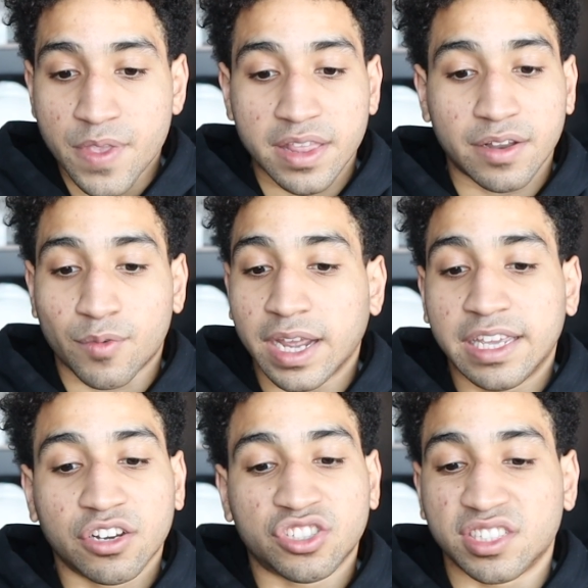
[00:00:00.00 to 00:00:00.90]
And then right
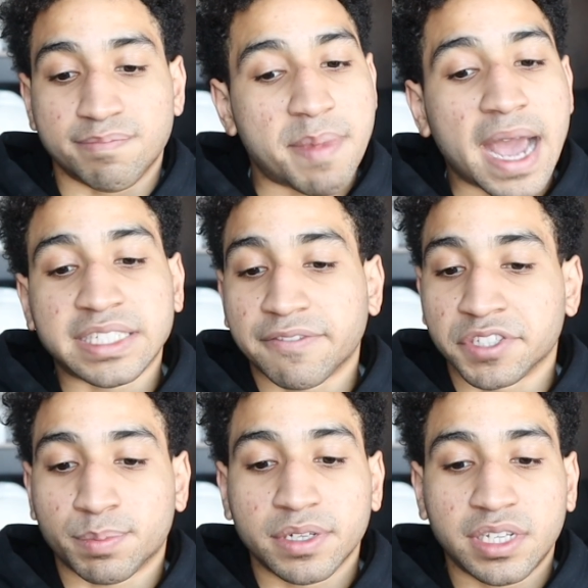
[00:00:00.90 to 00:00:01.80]
here is just max
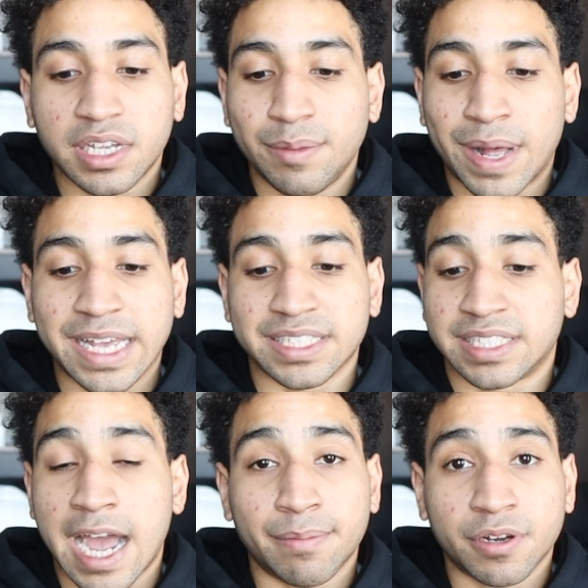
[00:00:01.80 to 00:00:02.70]
effort sprinting. He probably has a
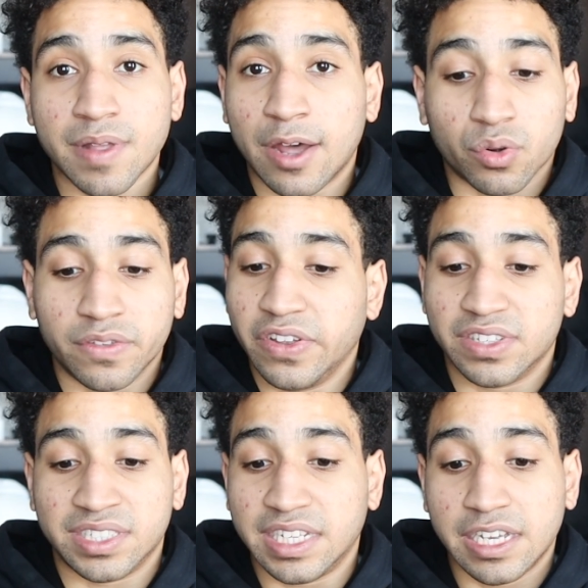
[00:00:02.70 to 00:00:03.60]
timer. I don't even need
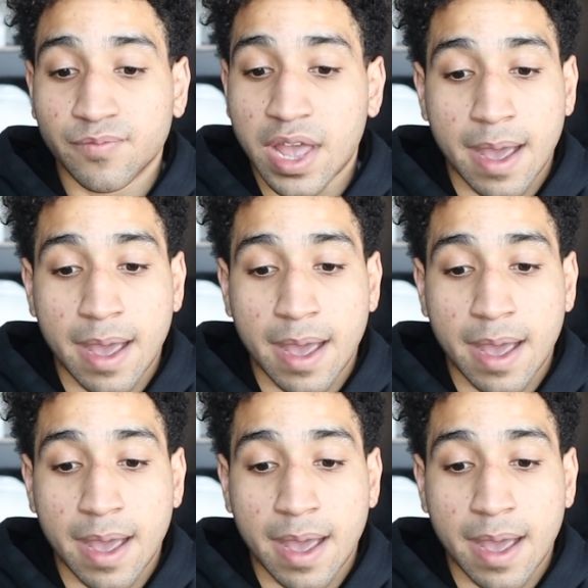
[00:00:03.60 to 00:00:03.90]
to see it.